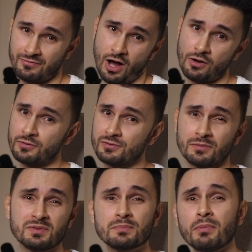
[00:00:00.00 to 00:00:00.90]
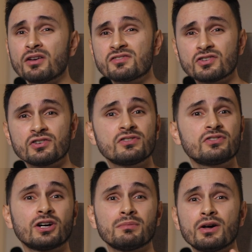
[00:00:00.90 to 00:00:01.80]
of offers from sponsors to
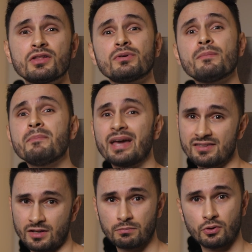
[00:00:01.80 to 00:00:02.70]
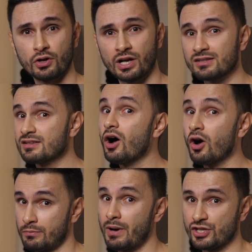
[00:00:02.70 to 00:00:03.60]
talk about their amazing products
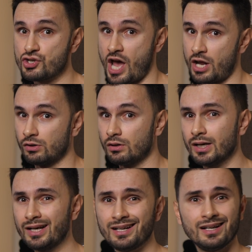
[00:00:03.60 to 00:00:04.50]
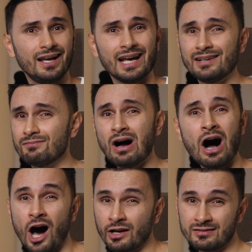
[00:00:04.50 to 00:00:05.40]
on my channel. And
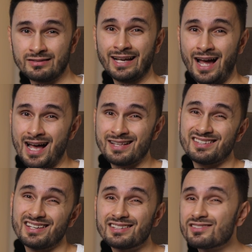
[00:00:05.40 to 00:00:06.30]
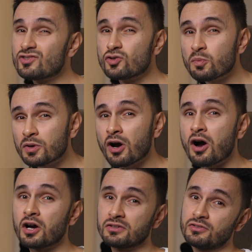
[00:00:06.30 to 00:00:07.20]
honestly guys, it's super
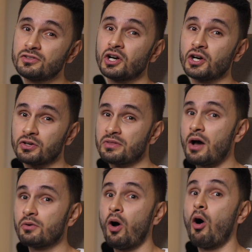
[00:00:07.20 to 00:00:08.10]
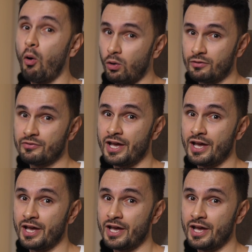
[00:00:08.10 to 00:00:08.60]
hard to turn down all of